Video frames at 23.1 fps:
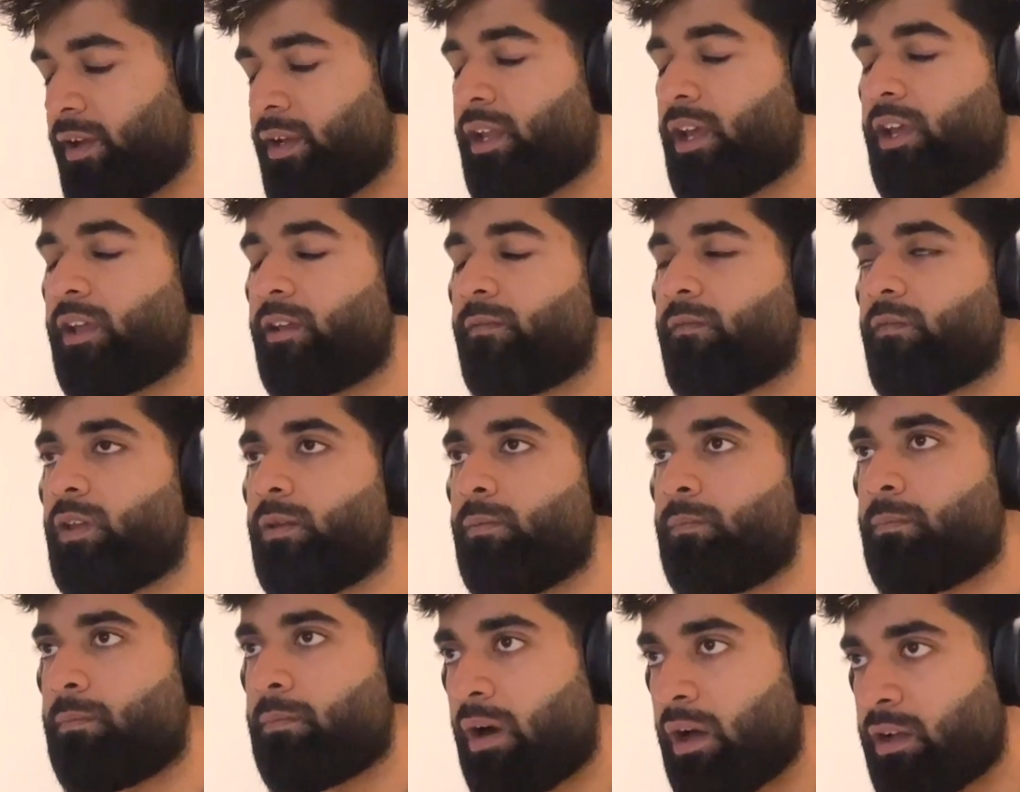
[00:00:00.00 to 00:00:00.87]
and we
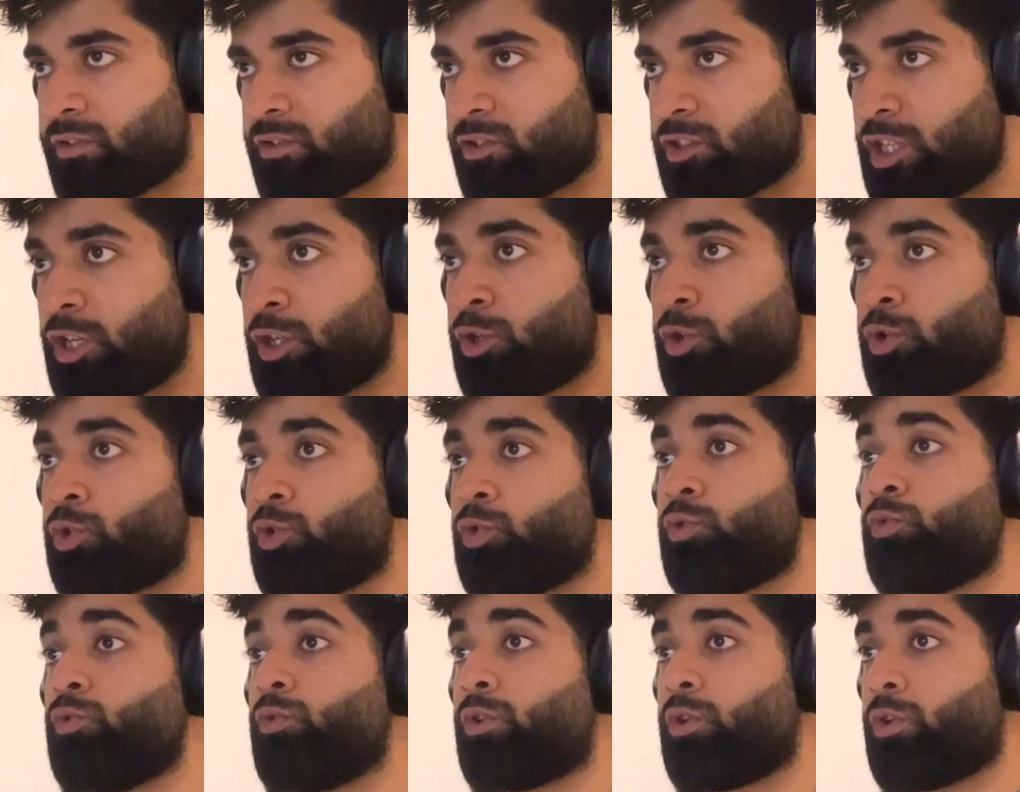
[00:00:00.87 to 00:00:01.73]
must
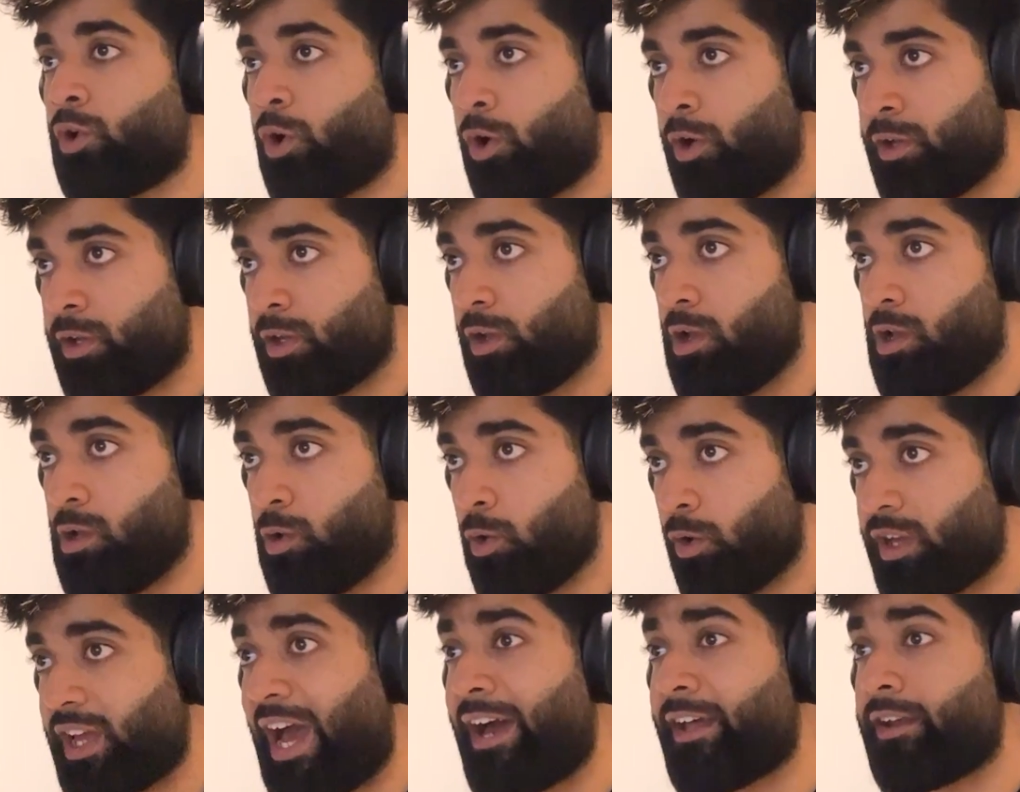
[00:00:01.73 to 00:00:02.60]
do not
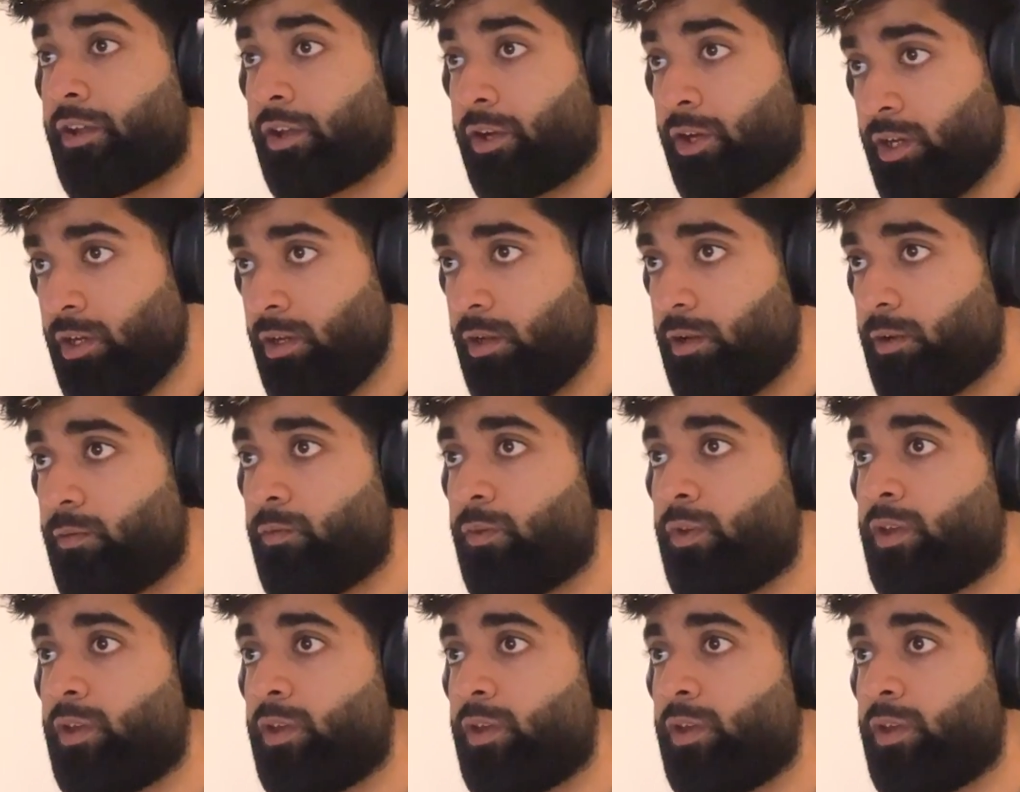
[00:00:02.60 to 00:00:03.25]
look at her. We